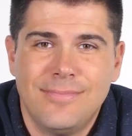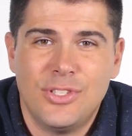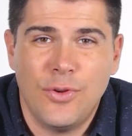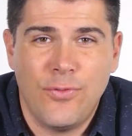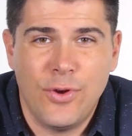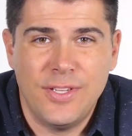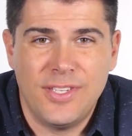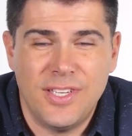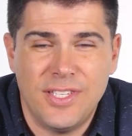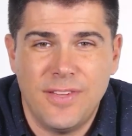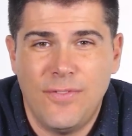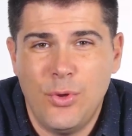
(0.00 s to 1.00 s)
So for
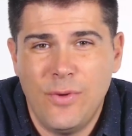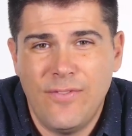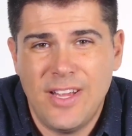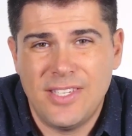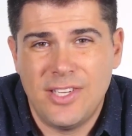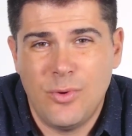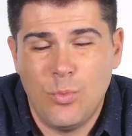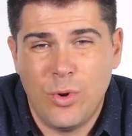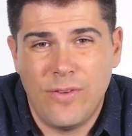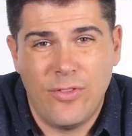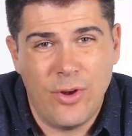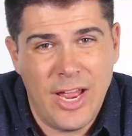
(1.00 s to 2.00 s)
instance, if you invested in
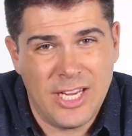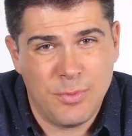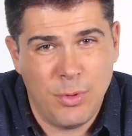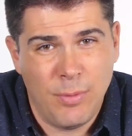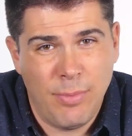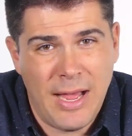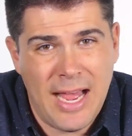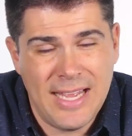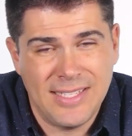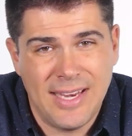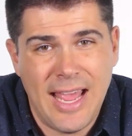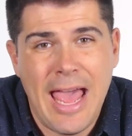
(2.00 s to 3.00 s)
one of their expert
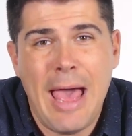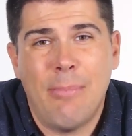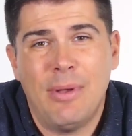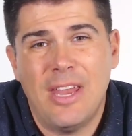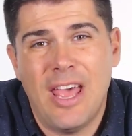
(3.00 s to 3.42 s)
pies and it happened